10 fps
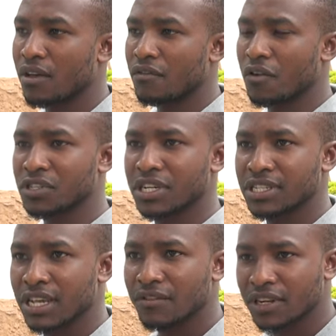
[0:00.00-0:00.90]
Fossils
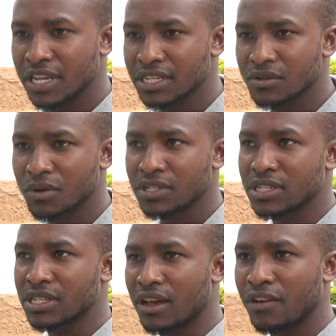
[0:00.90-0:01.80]
evidence was
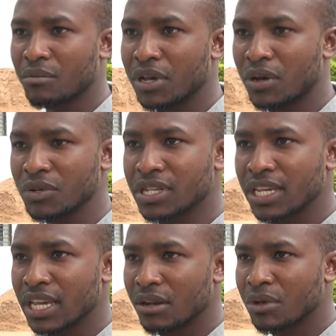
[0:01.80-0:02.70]
discovered by Louis
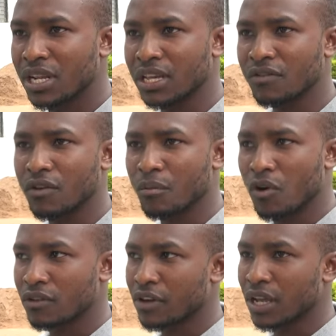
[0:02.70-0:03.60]
Leakey and Mary from
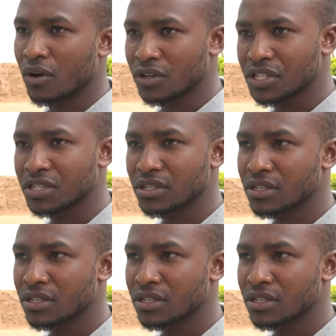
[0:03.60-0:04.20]
Olduvai Gorge.